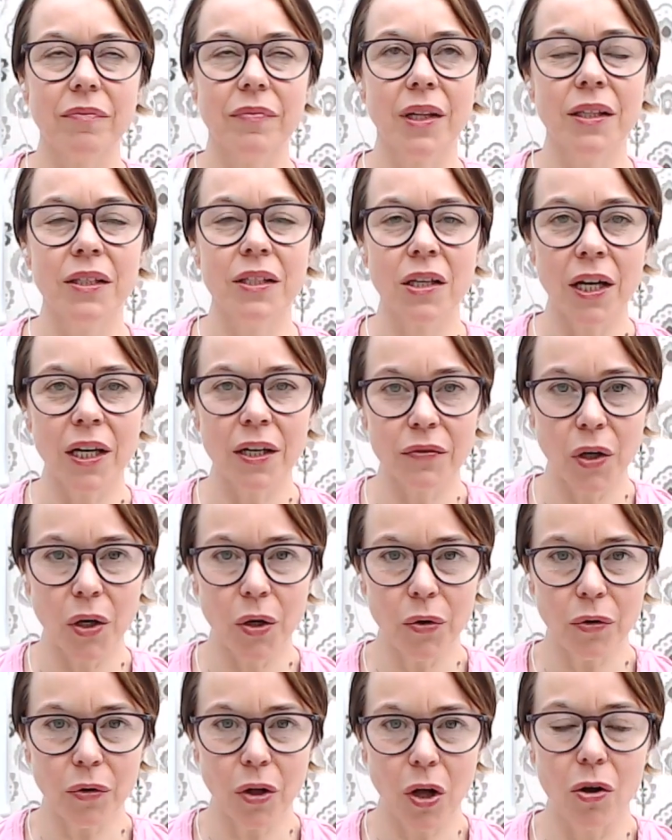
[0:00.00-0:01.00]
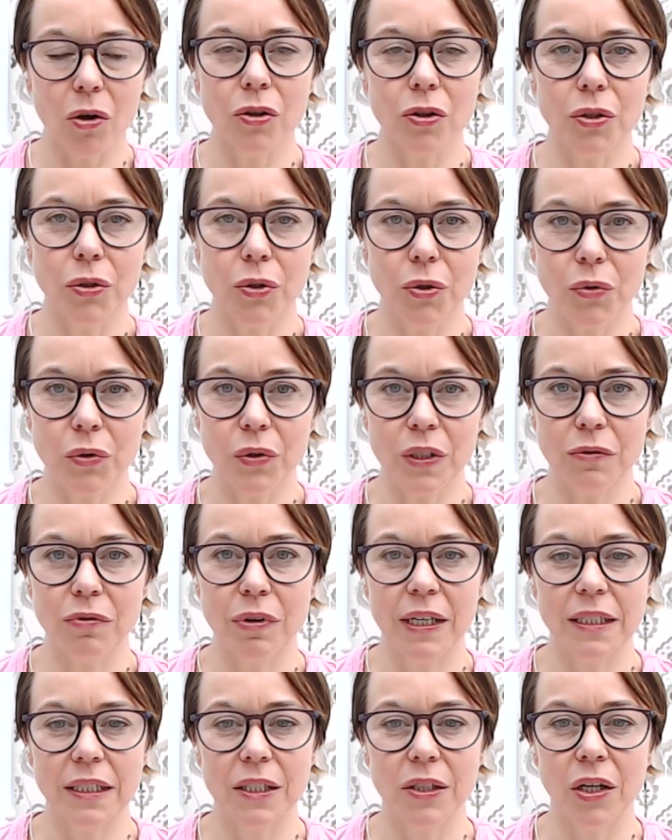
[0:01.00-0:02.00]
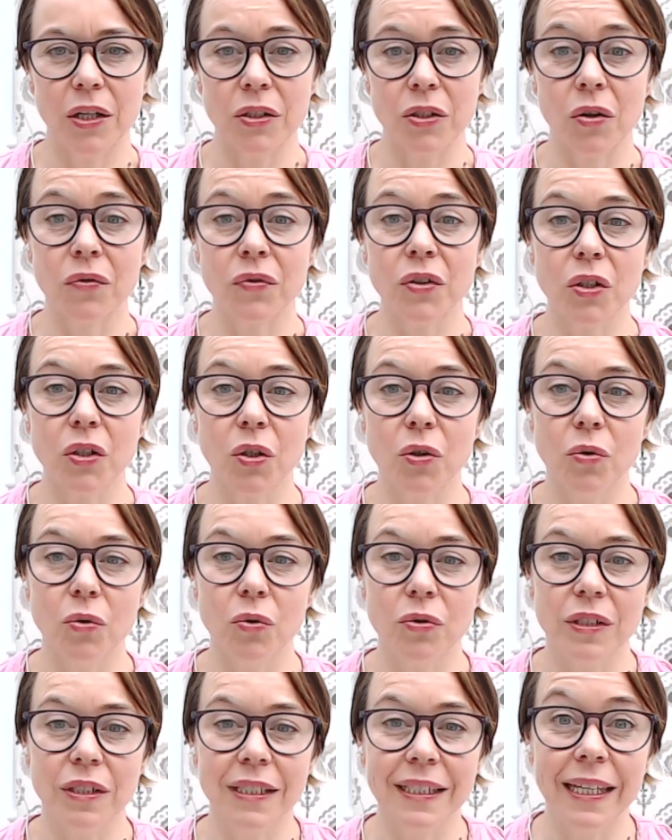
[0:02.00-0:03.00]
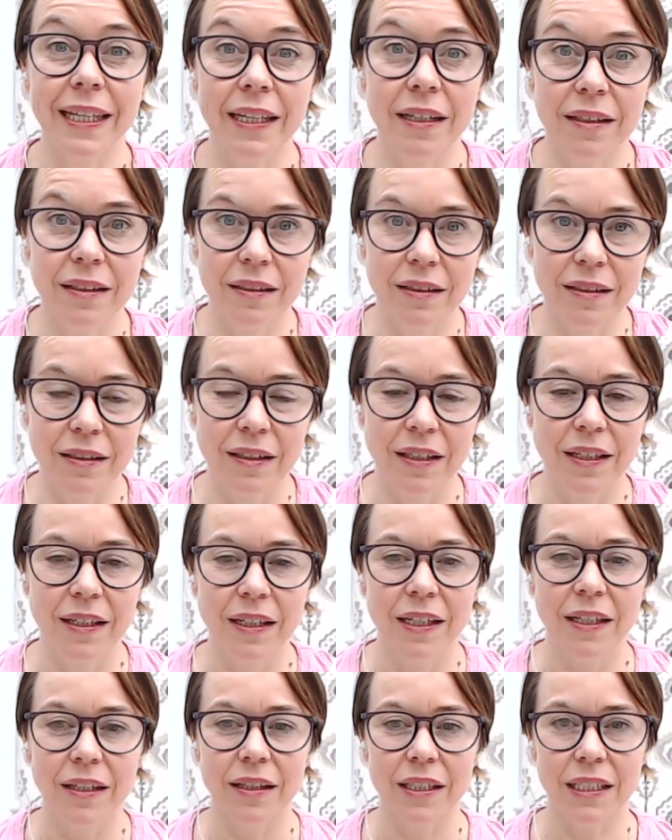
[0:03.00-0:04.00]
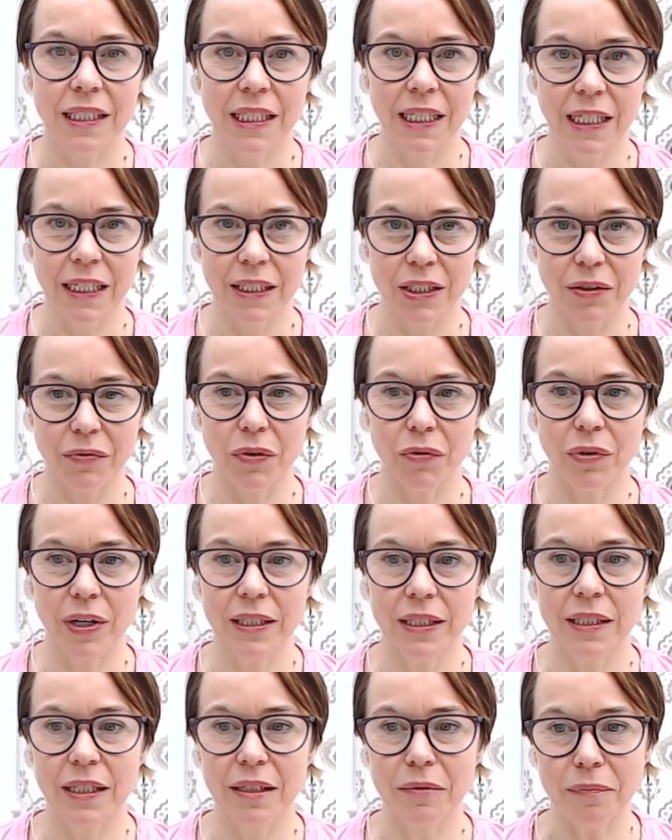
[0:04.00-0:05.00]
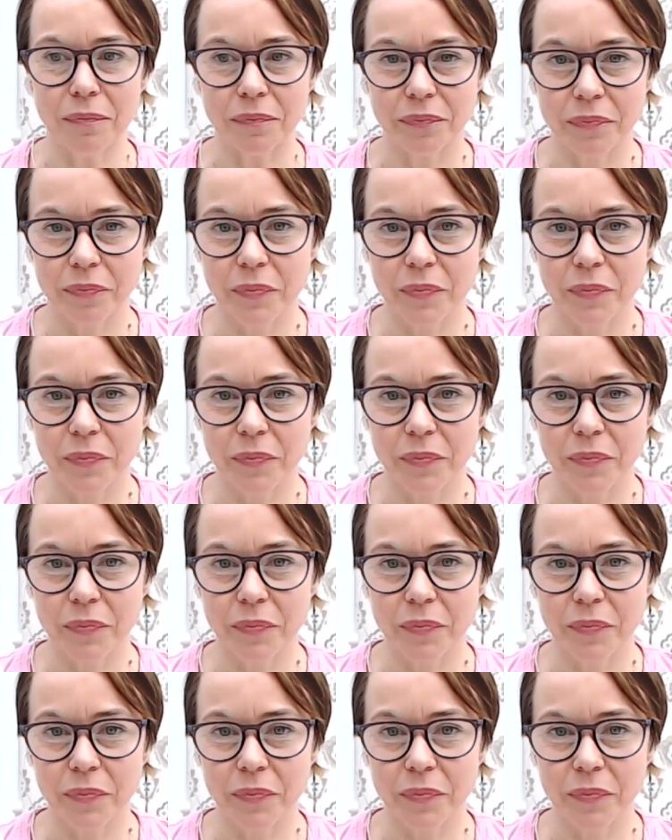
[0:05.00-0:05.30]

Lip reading: it's kind of golden oozy resin, and it's often called tears, the tears of the resin.